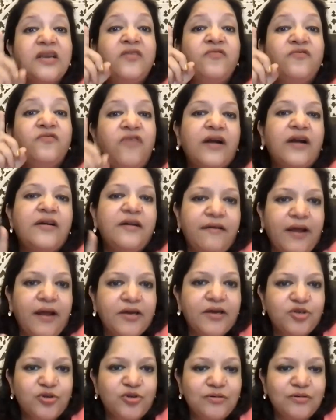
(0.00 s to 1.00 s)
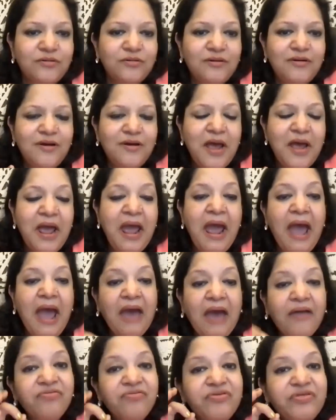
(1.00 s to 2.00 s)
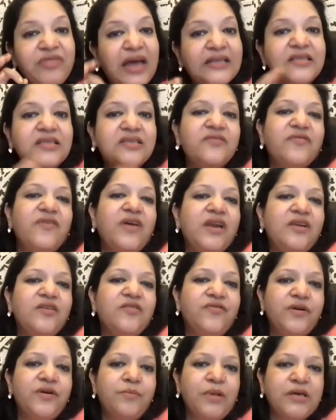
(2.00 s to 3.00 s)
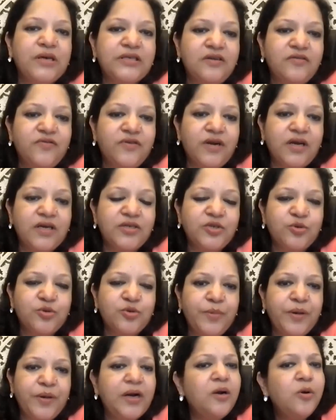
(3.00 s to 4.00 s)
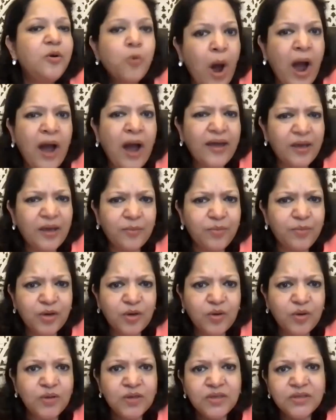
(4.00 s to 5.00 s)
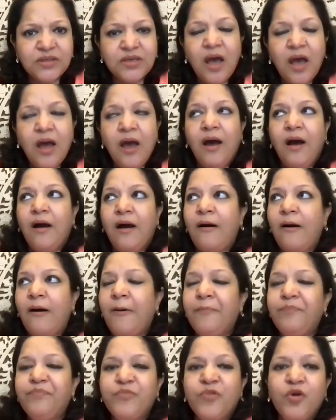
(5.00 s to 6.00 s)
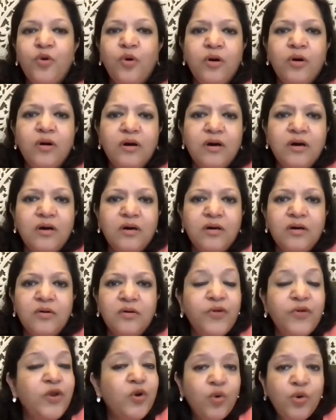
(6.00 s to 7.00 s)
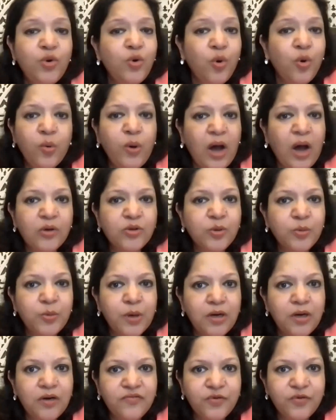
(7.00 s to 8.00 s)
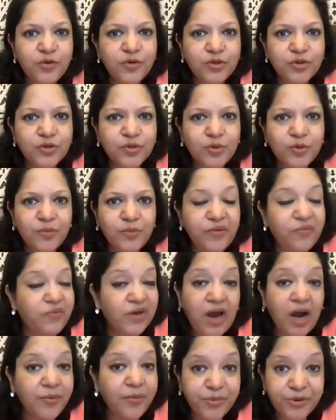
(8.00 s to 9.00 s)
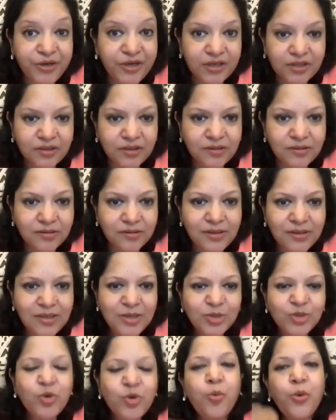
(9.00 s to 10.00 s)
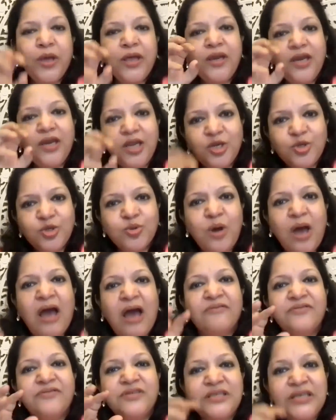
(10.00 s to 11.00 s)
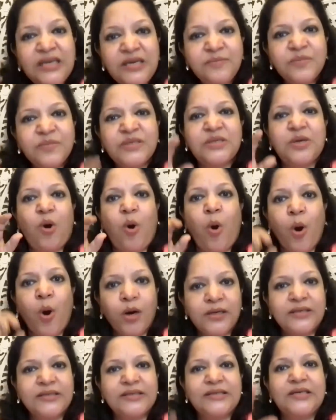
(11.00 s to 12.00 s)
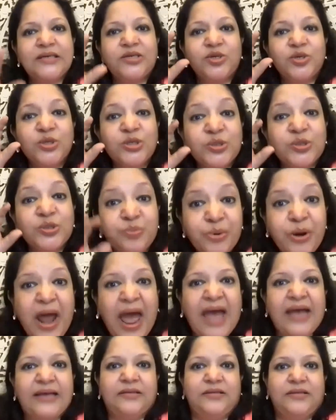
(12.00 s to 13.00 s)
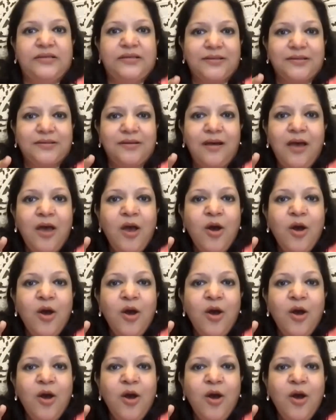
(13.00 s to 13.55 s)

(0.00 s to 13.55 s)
in one direction. And that's a very different muscle for us to build. Why? Because, we don't know how the world of future is going to be. We can't predict. So we need to have teams, organizations, brands,